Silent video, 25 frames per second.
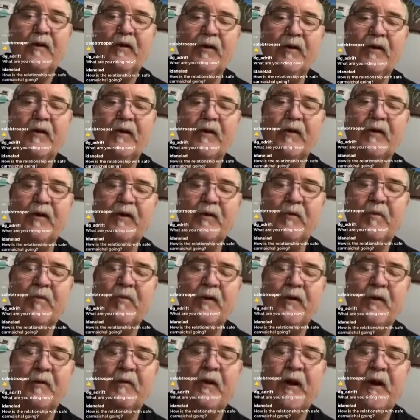
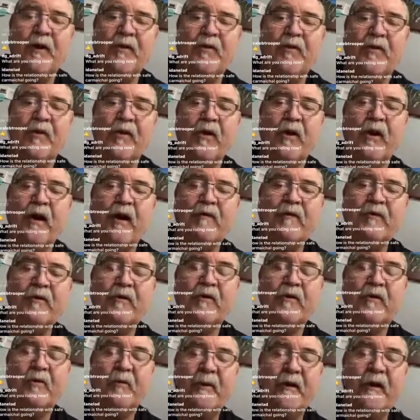it might throw you off a little